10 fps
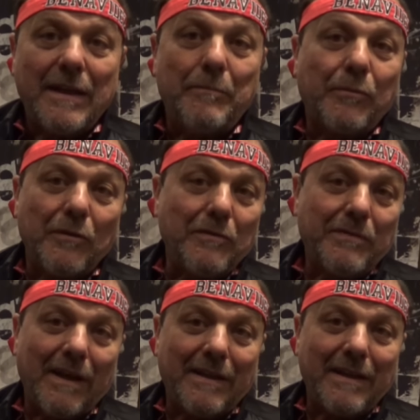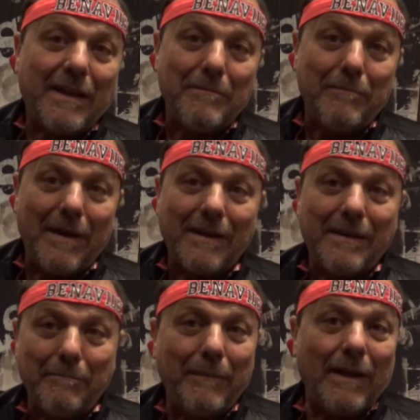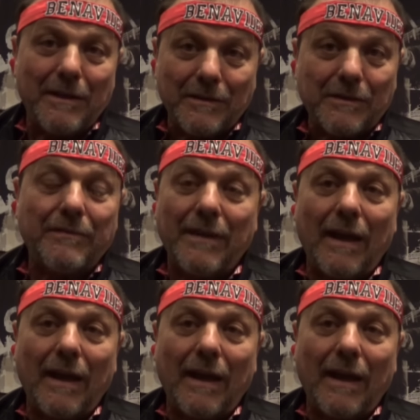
He proved that he can make the millions of